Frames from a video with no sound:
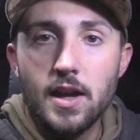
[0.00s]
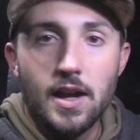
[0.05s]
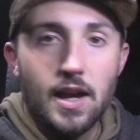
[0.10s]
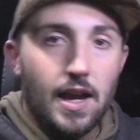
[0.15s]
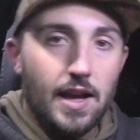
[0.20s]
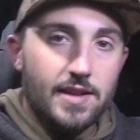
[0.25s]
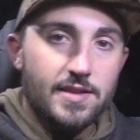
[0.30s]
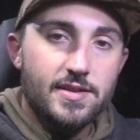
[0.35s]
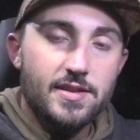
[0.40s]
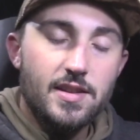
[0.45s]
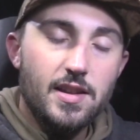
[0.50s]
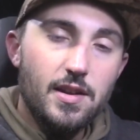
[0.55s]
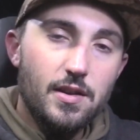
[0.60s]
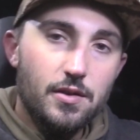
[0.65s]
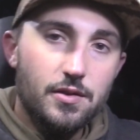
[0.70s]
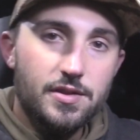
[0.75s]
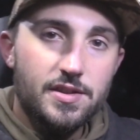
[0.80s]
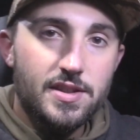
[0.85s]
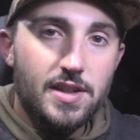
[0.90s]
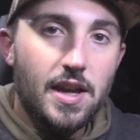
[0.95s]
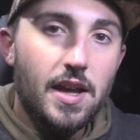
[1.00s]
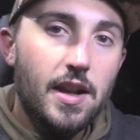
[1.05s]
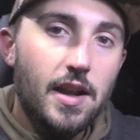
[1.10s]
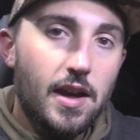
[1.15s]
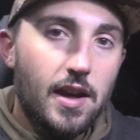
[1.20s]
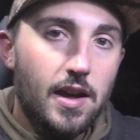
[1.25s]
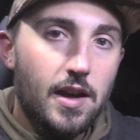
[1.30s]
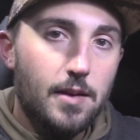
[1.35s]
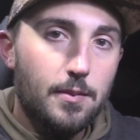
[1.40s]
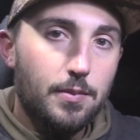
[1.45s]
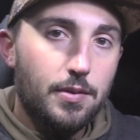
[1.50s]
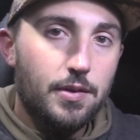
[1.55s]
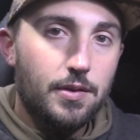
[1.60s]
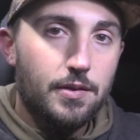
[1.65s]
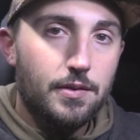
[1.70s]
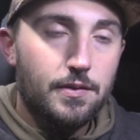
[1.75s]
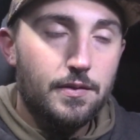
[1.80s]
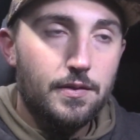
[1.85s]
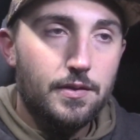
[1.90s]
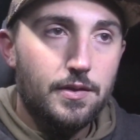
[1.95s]
I still set up,
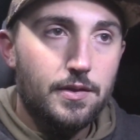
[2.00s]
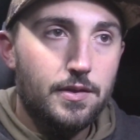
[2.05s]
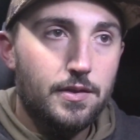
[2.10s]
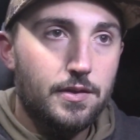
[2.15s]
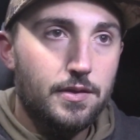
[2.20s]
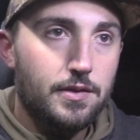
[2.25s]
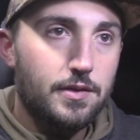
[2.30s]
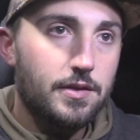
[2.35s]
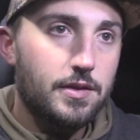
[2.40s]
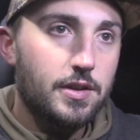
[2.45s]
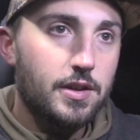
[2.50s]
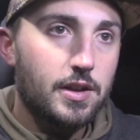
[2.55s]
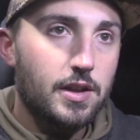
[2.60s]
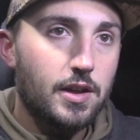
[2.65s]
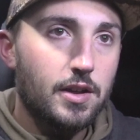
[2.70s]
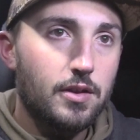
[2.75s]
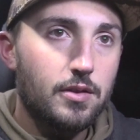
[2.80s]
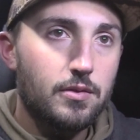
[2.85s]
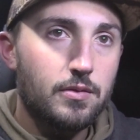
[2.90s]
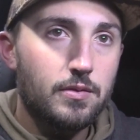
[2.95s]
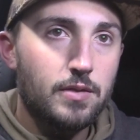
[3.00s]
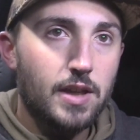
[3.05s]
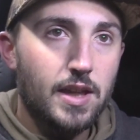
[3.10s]
you know,